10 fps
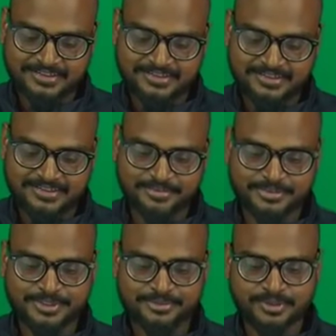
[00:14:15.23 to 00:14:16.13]
uh,
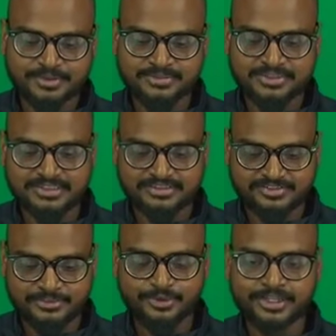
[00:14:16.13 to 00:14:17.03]
but the problem is like if
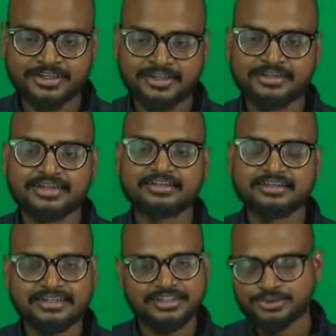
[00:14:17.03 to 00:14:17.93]
I'm going on a train,
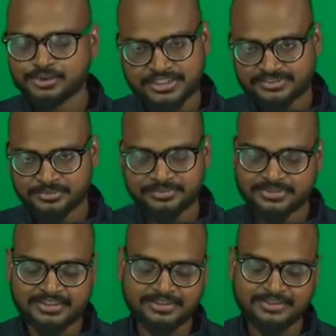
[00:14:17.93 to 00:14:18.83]
it takes two days from
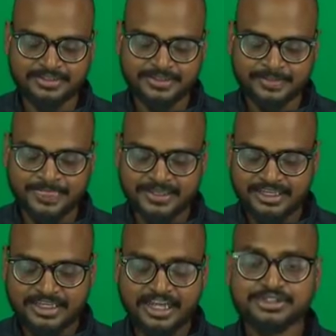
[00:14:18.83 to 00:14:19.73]
here. Okay,
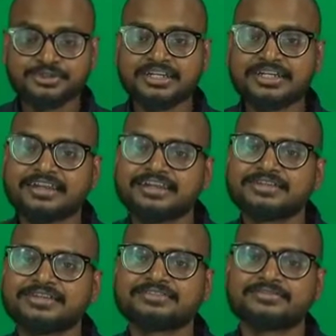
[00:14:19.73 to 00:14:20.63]
I shouldn't cry
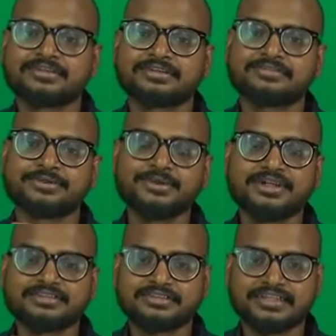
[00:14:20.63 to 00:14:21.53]
the, the two
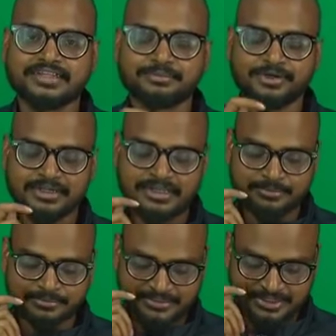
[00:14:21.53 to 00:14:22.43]
days. Like I'm
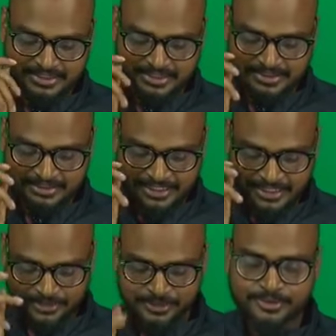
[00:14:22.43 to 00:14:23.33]
I'm I
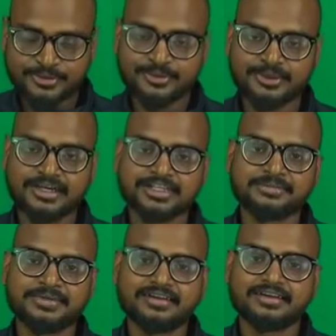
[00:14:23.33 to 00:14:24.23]
have to go to
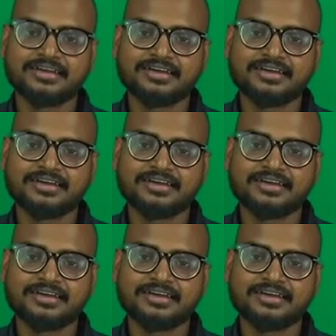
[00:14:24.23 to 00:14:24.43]
Kashmir,